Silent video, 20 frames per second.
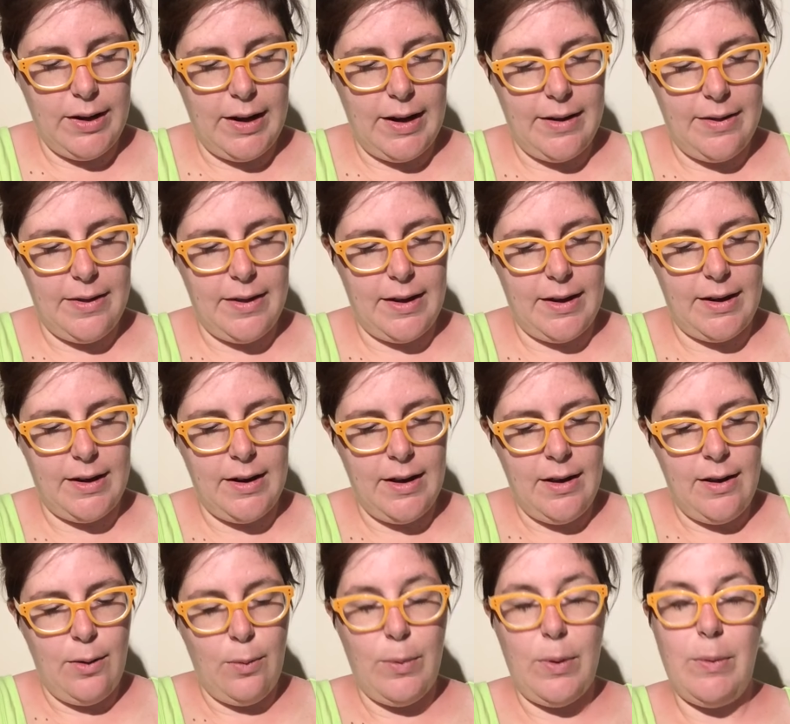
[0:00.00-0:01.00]
And then
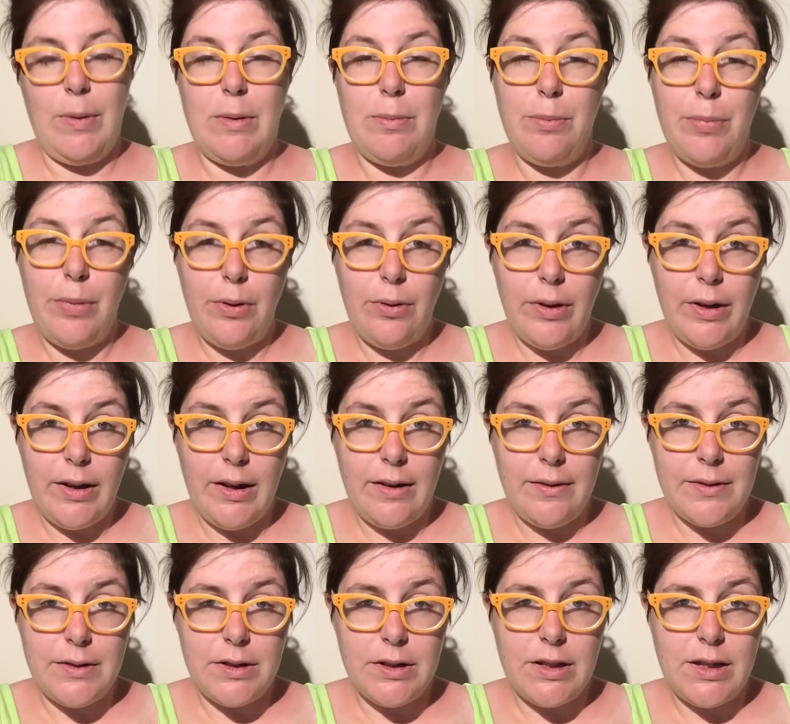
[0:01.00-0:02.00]
we went bowling
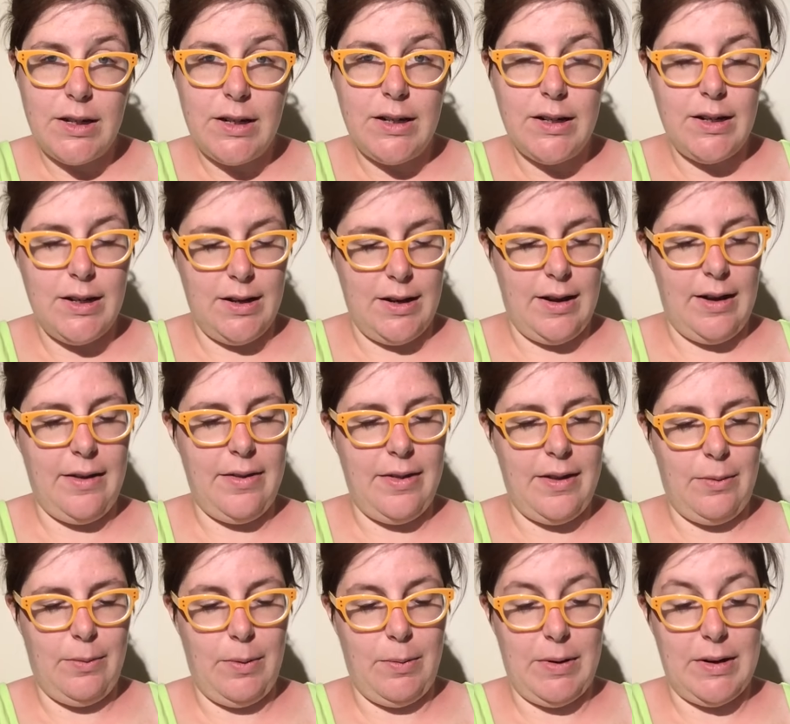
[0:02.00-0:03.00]
after that, and
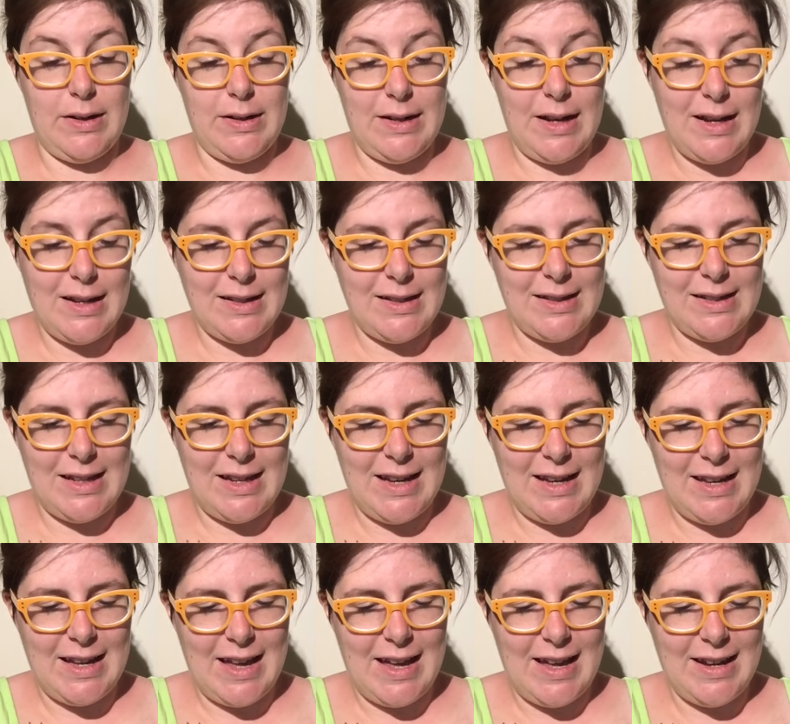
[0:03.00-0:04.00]
then we went
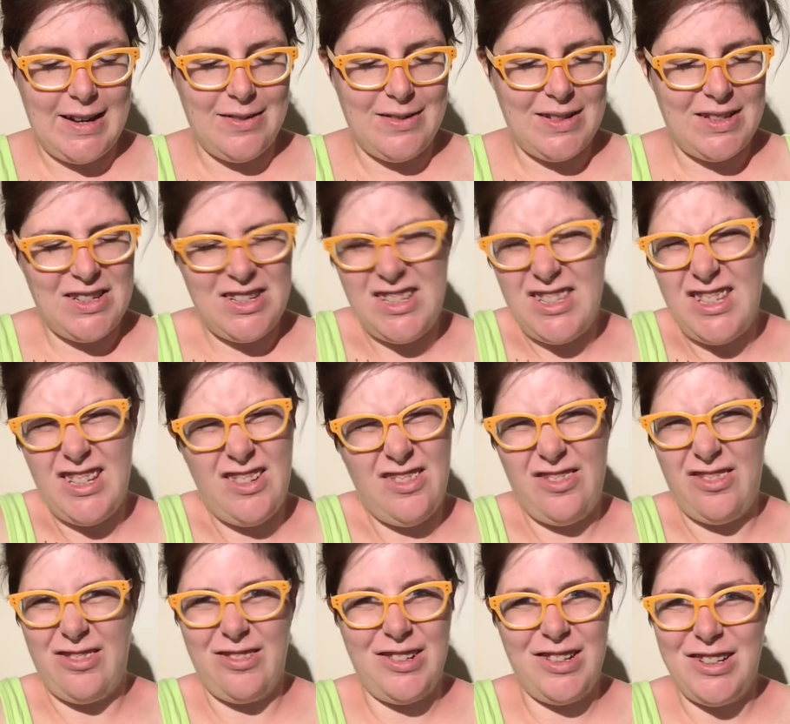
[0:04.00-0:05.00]
dancing, and it was just a
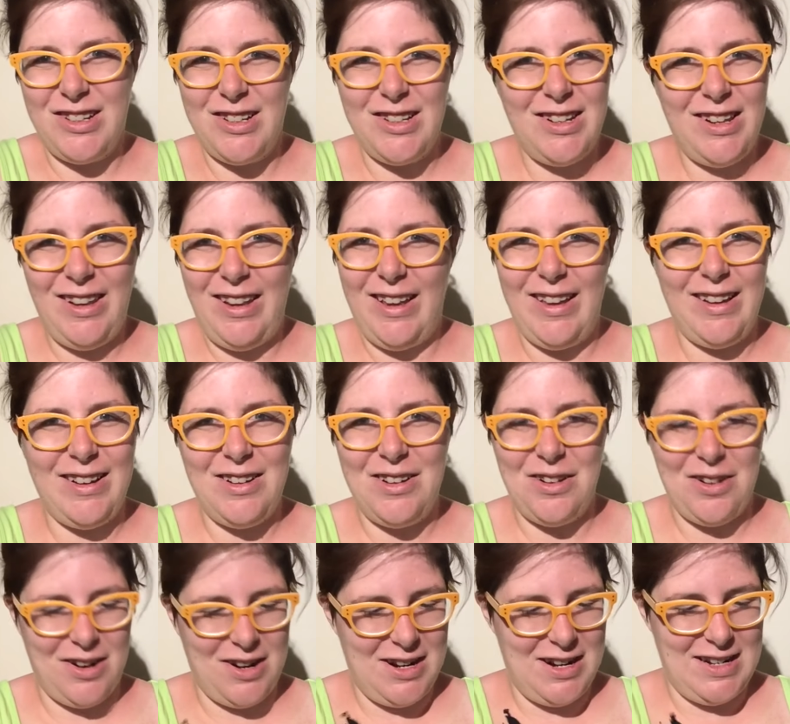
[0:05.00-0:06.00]
good like
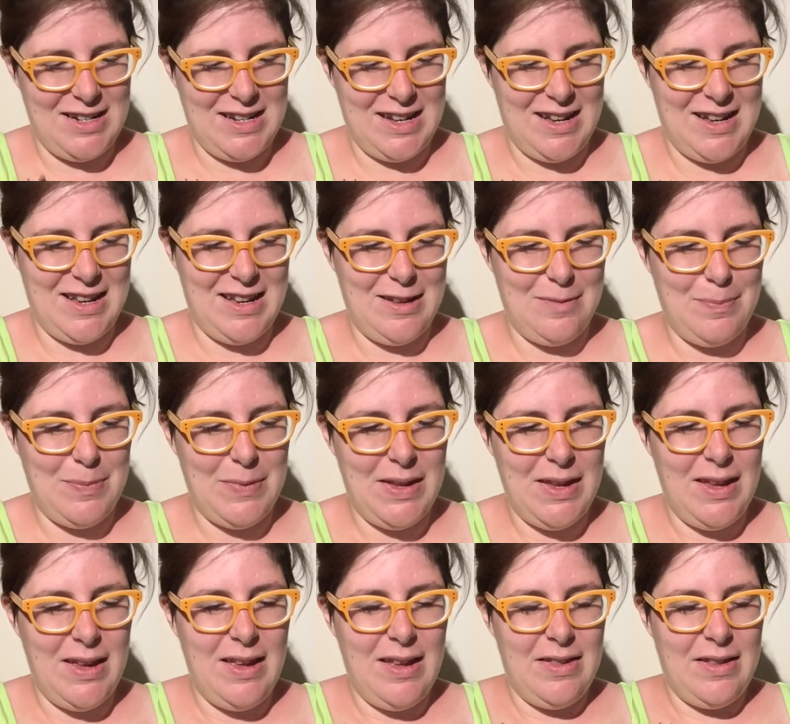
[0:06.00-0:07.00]
nerdy time.
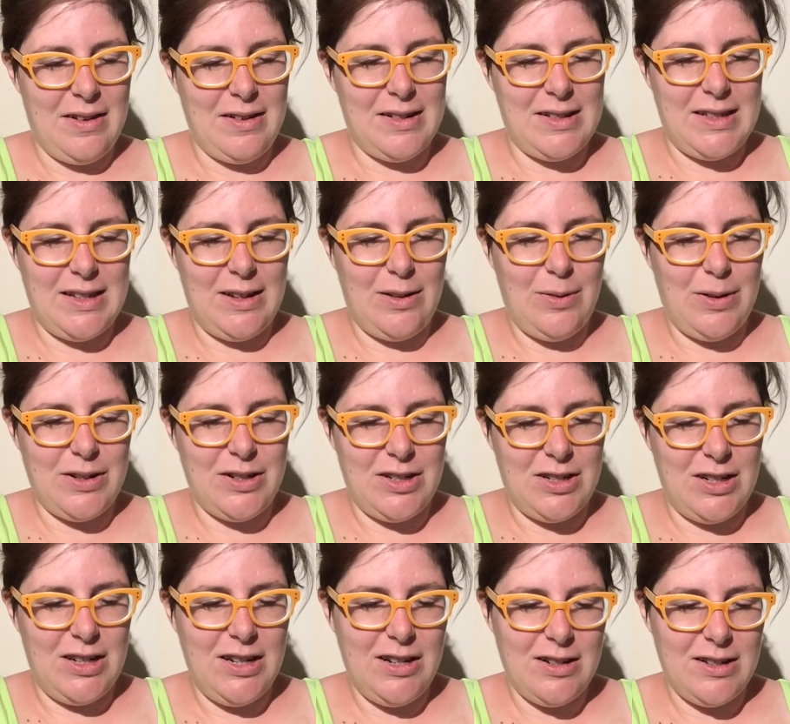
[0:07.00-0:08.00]
There was like
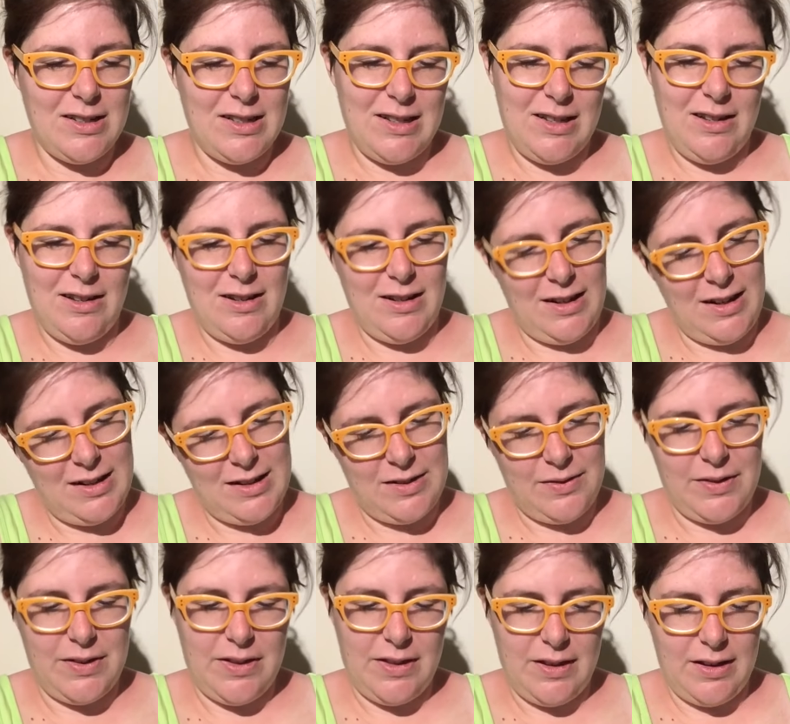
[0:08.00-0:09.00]
questionnaires that you could get
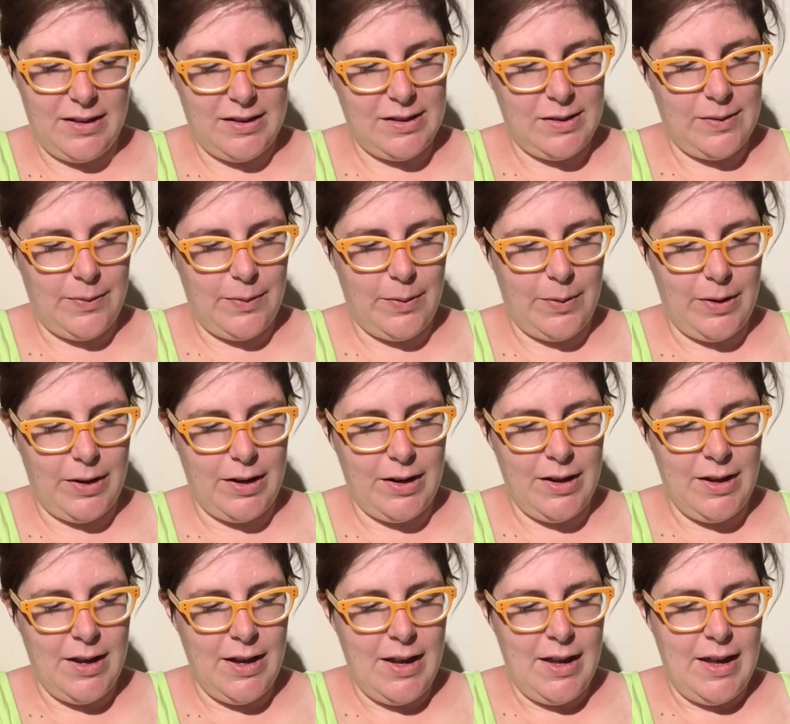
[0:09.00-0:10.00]
different things for,
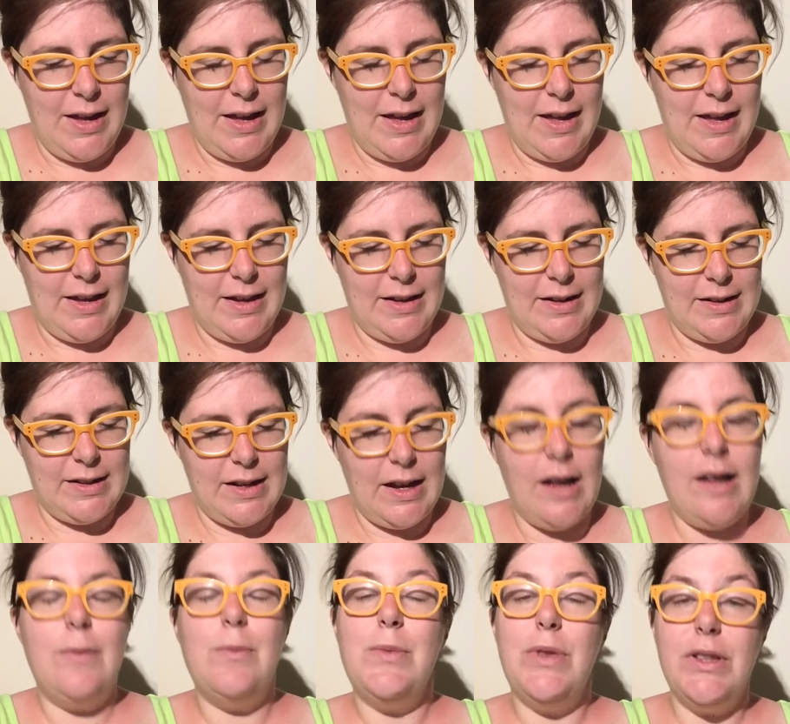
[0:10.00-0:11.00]
and
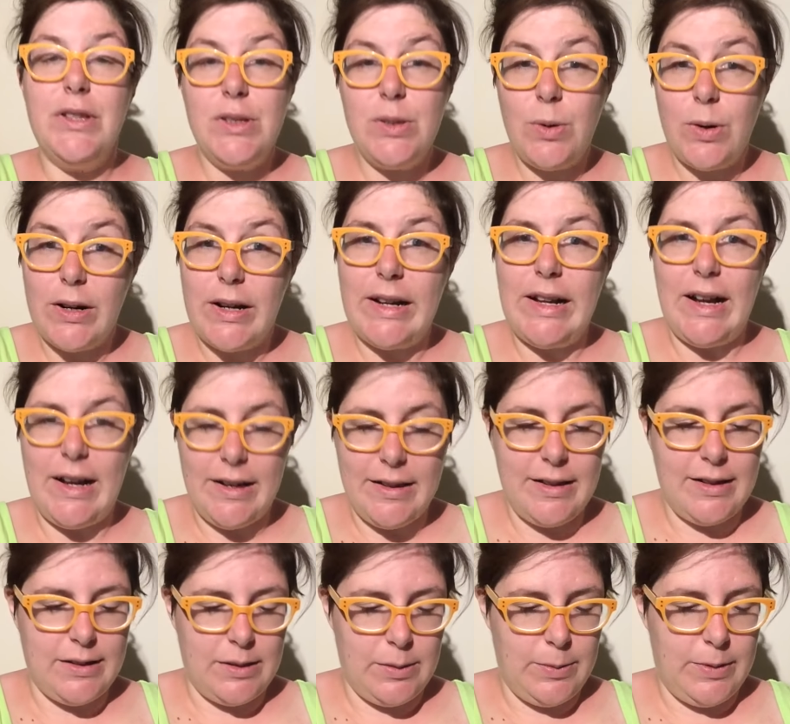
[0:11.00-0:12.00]
the sorting hat,
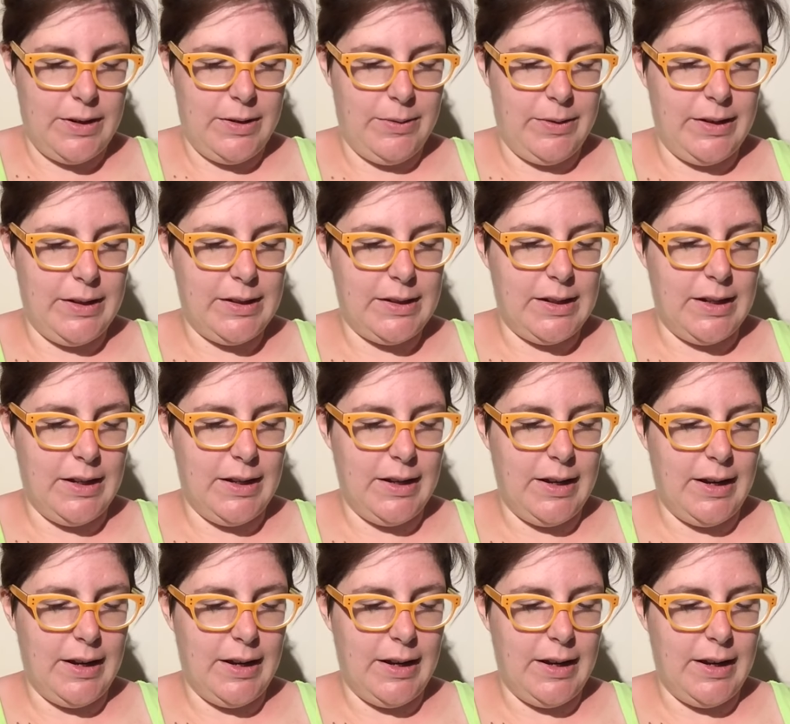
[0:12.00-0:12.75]
that's what it was.